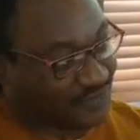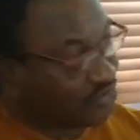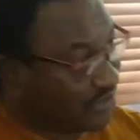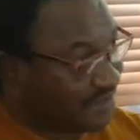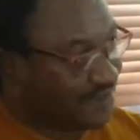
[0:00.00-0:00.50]

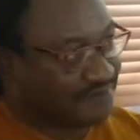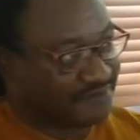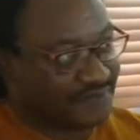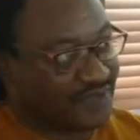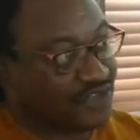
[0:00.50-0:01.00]
You train them,
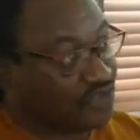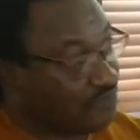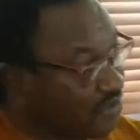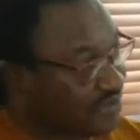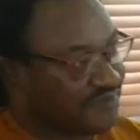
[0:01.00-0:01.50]
you
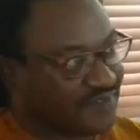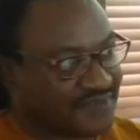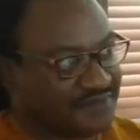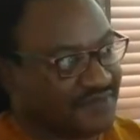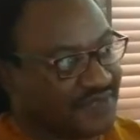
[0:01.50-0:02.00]

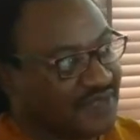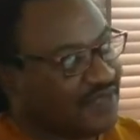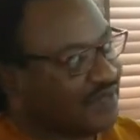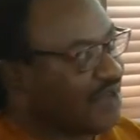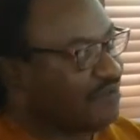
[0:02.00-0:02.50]
motivate them.
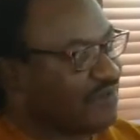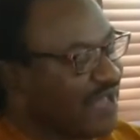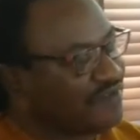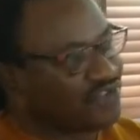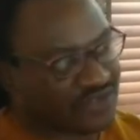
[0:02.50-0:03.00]
Now, we
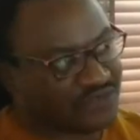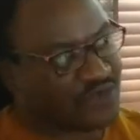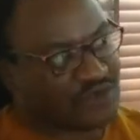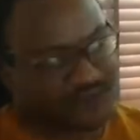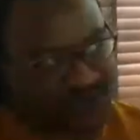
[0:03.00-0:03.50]
have a trained
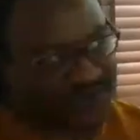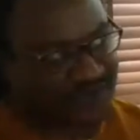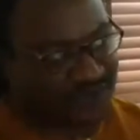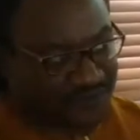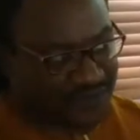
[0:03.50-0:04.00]

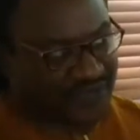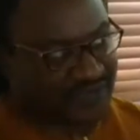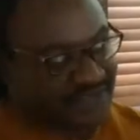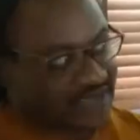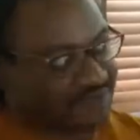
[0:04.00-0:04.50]
workforce. Don't
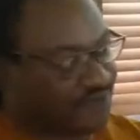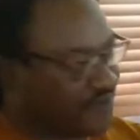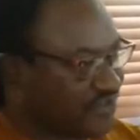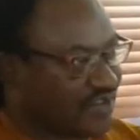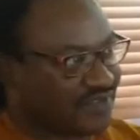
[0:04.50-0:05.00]
forget, they are
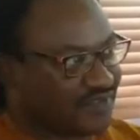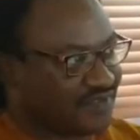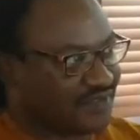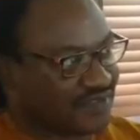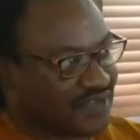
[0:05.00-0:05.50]

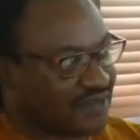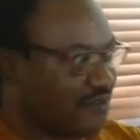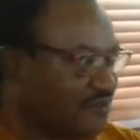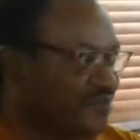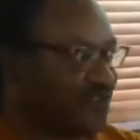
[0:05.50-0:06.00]
professionals, they are
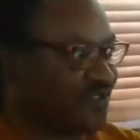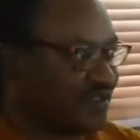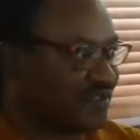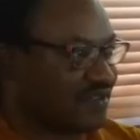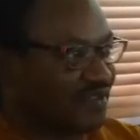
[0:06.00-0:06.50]

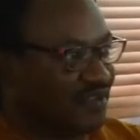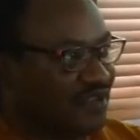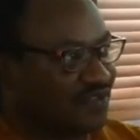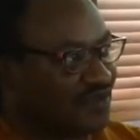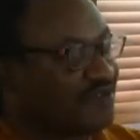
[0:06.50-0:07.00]
non-professionals.
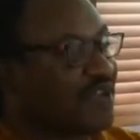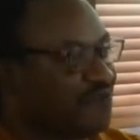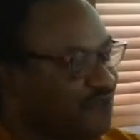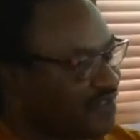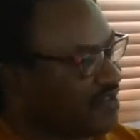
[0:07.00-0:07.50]
So if they are
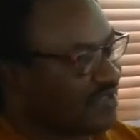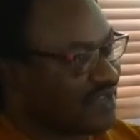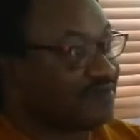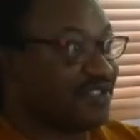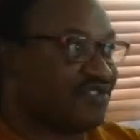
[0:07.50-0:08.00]
professionals,
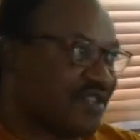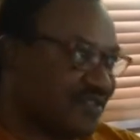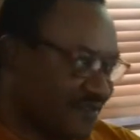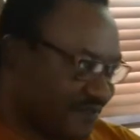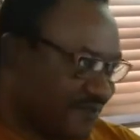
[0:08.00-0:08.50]
they have been
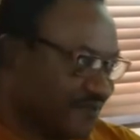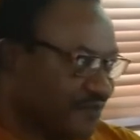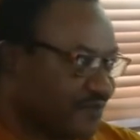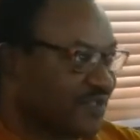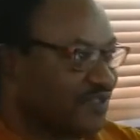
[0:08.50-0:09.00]
trained.
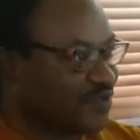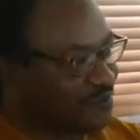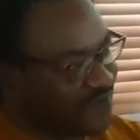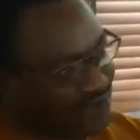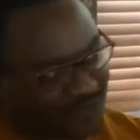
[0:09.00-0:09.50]
So
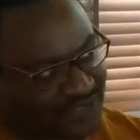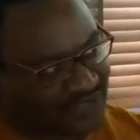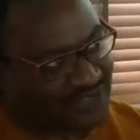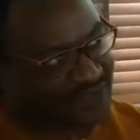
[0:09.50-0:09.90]
that's what they need.